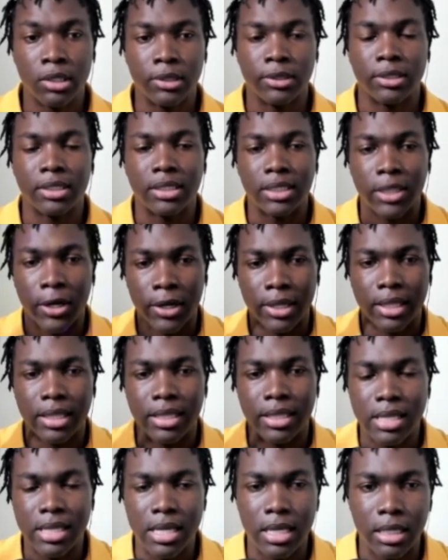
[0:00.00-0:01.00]
to start
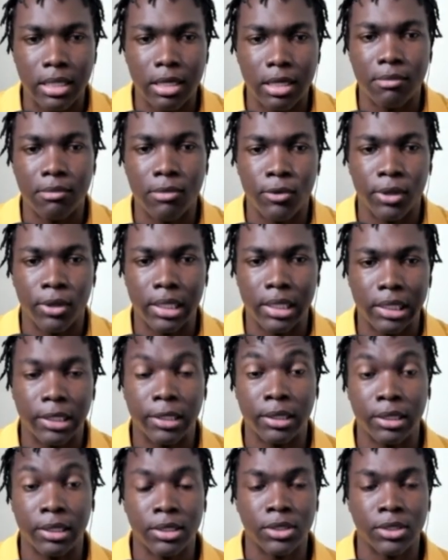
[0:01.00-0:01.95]
thinking more clearly.